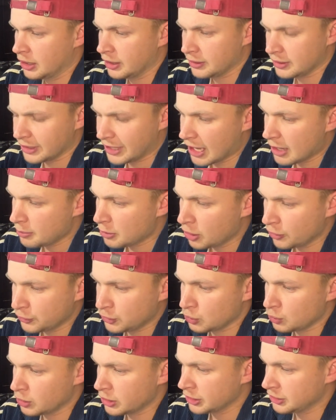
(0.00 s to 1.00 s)
The game
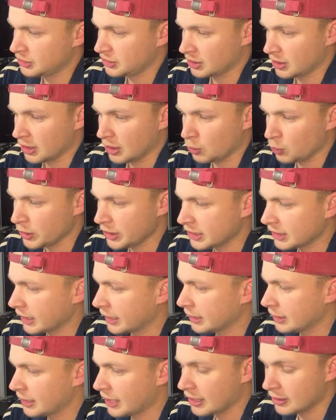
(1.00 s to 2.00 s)
afterwards, a week
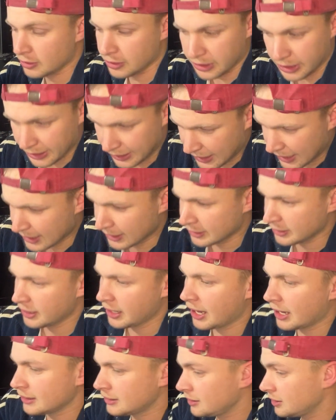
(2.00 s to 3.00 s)
later, again
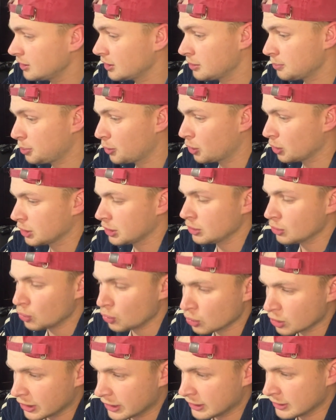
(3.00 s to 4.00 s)
at Eden Park in
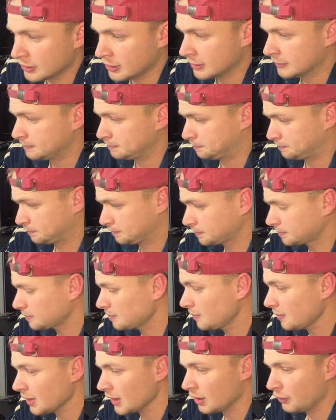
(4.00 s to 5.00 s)
Auckland,
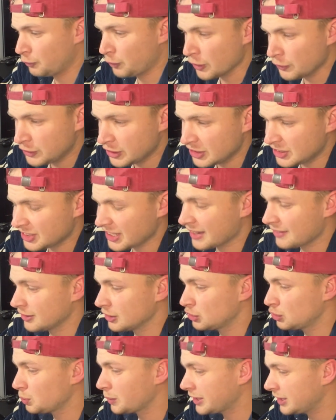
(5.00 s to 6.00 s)

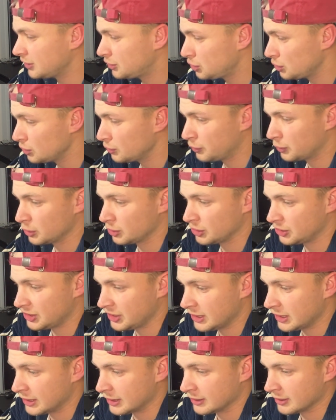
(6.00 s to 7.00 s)
57-22 for New
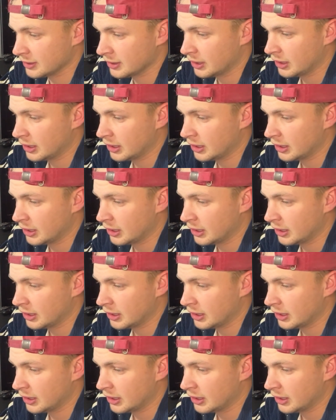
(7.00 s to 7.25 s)
Zealand.